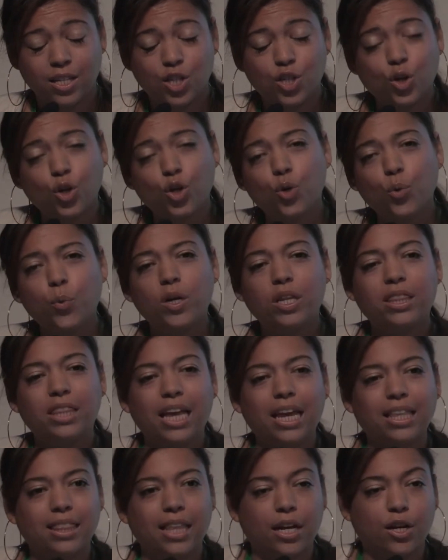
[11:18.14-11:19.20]
So you would
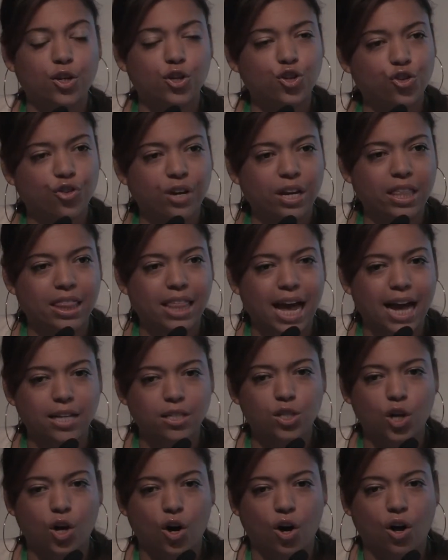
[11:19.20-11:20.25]
think that a tree that
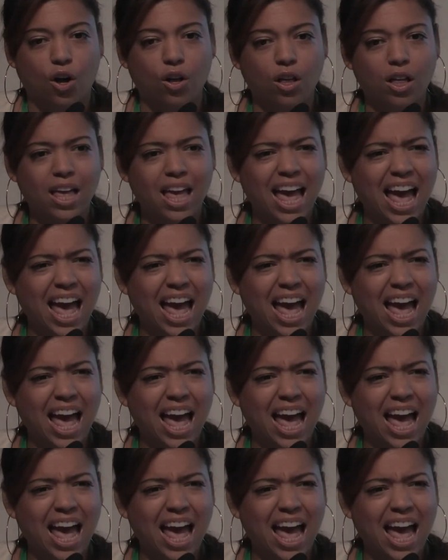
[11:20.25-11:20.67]
tall